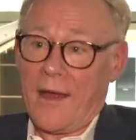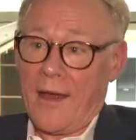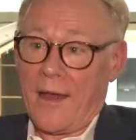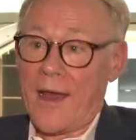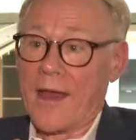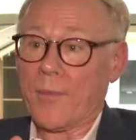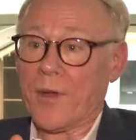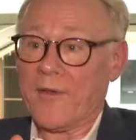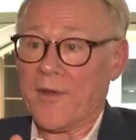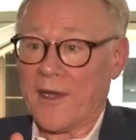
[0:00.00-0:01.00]
aligned
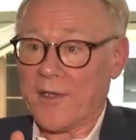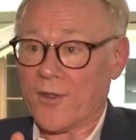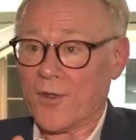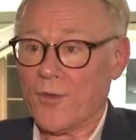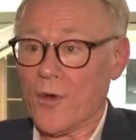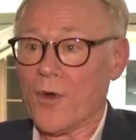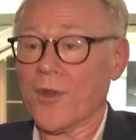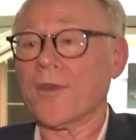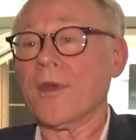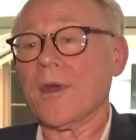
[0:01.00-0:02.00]
perfectly to true
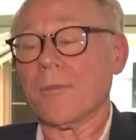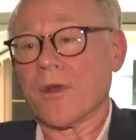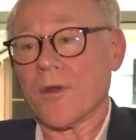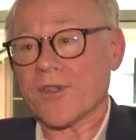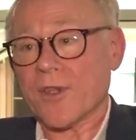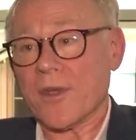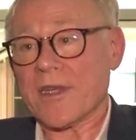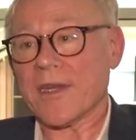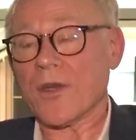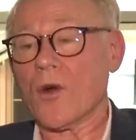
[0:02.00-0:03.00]
north, but also
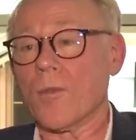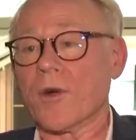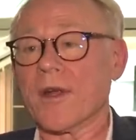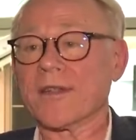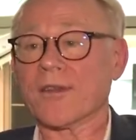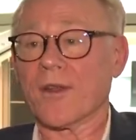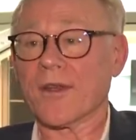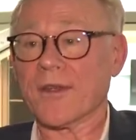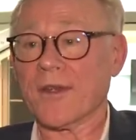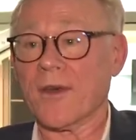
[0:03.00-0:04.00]
it incorporates on
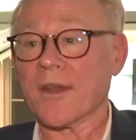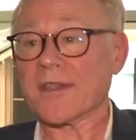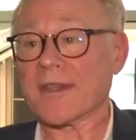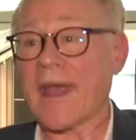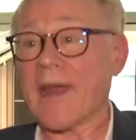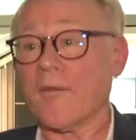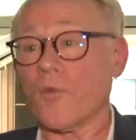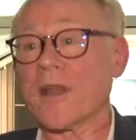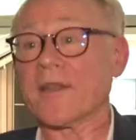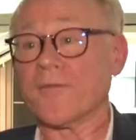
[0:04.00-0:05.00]
a, on a scale of
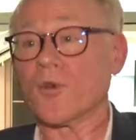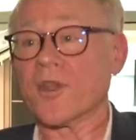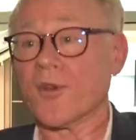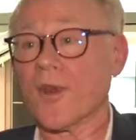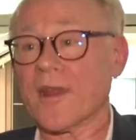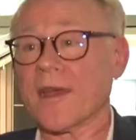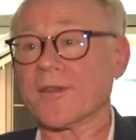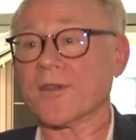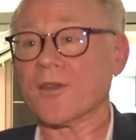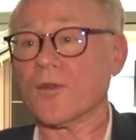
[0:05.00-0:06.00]
1 to
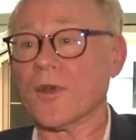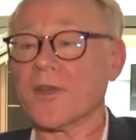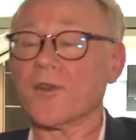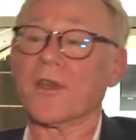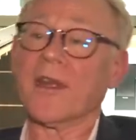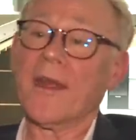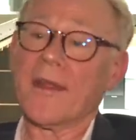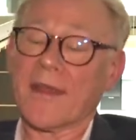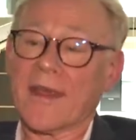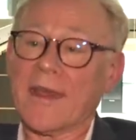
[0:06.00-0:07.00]
43,200
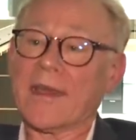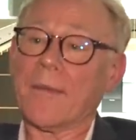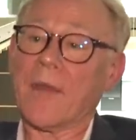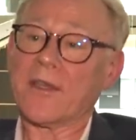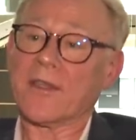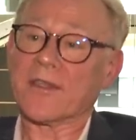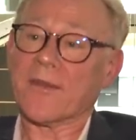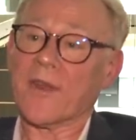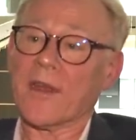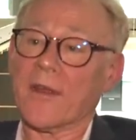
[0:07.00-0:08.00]
the key dimensions
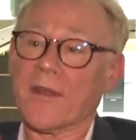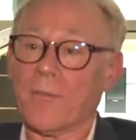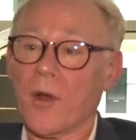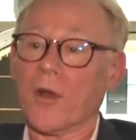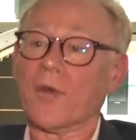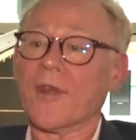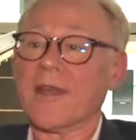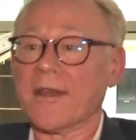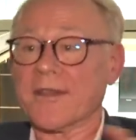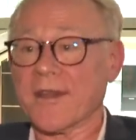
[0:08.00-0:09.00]
of the Earth, the polar
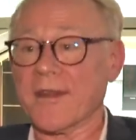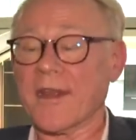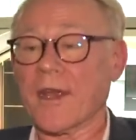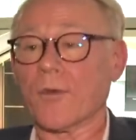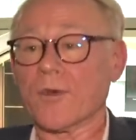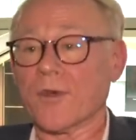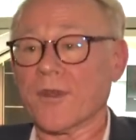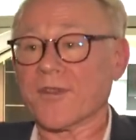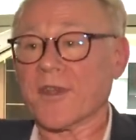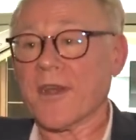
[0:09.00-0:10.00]
radius and the
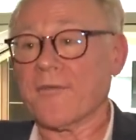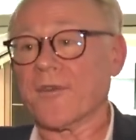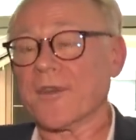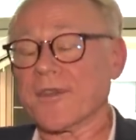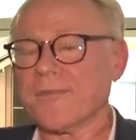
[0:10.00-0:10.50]
equatorial circumference.